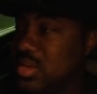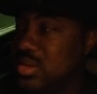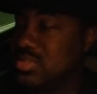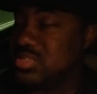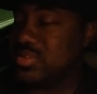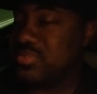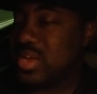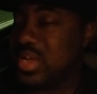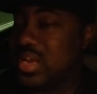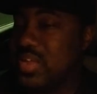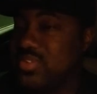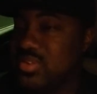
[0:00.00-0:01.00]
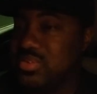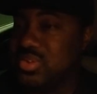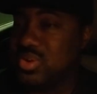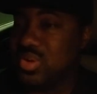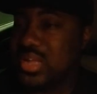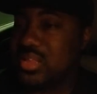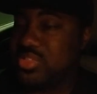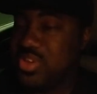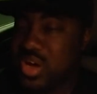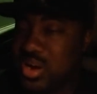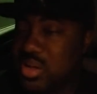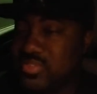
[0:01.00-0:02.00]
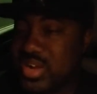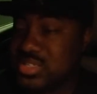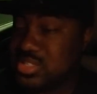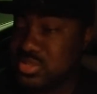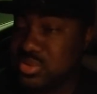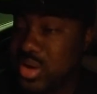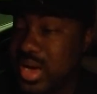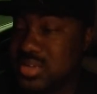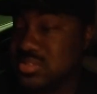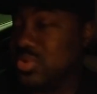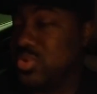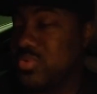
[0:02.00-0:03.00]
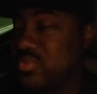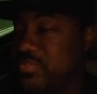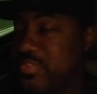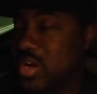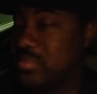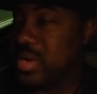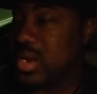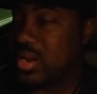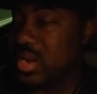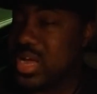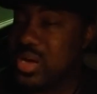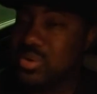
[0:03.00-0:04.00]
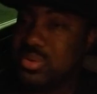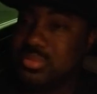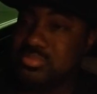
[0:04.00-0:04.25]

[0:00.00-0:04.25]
and it's something I ain't never, you know, liked the thought of, and I still honestly don't give a fuck about it now.